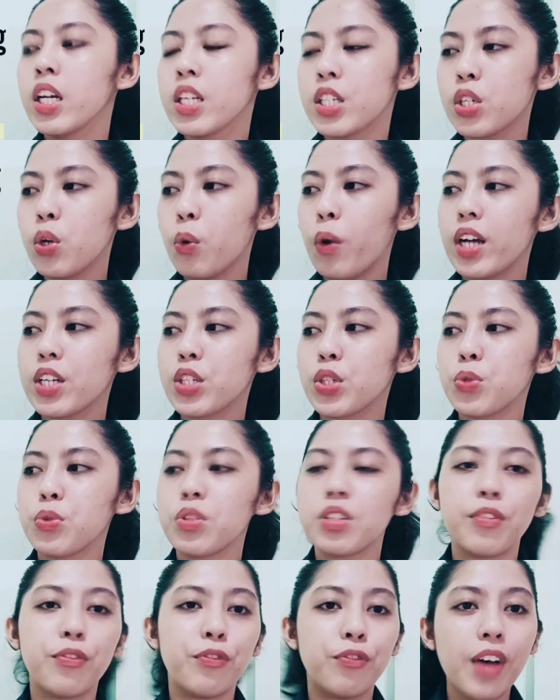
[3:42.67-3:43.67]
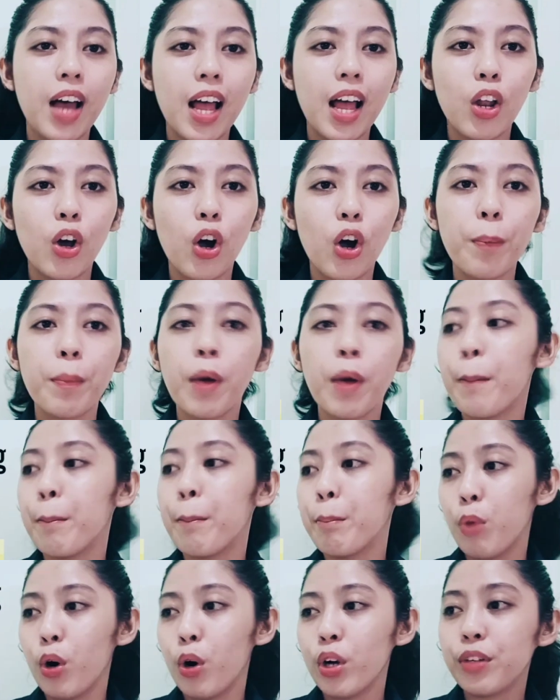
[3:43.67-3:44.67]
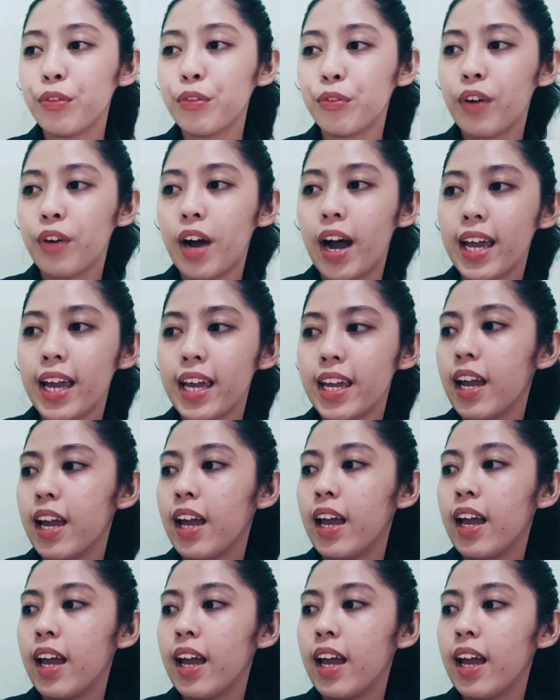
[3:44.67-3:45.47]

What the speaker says: so as to develop, modify,